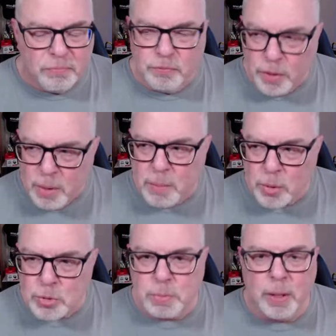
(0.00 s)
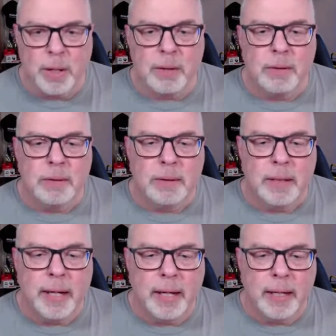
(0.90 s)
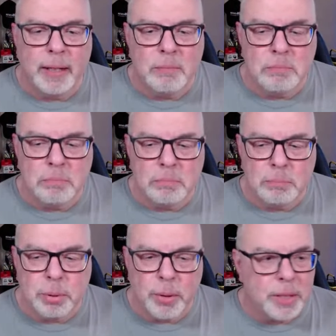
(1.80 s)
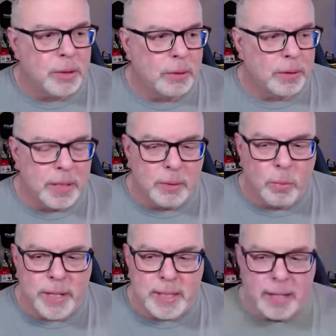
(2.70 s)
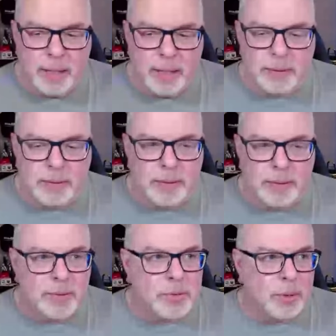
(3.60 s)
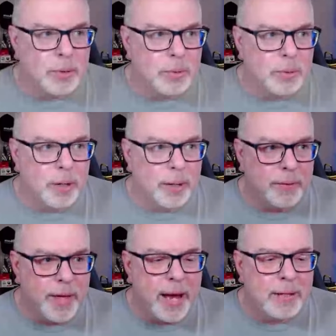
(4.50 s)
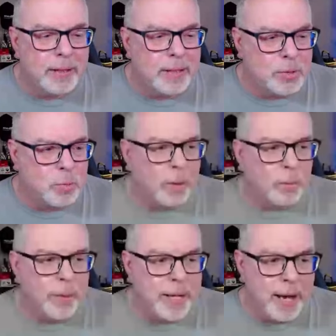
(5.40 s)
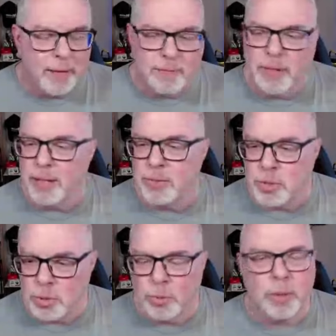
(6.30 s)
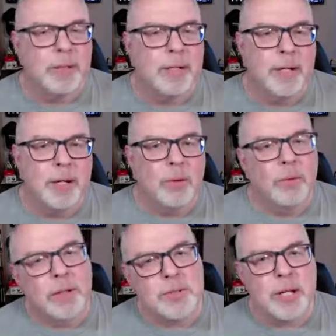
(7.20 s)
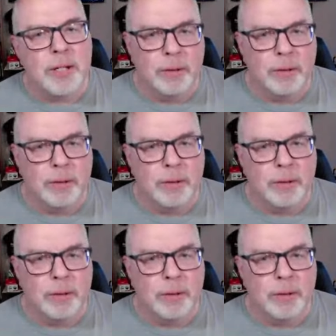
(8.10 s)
for the most part, a pretty good looking weekend. So that is what we have in store. Well, let's take a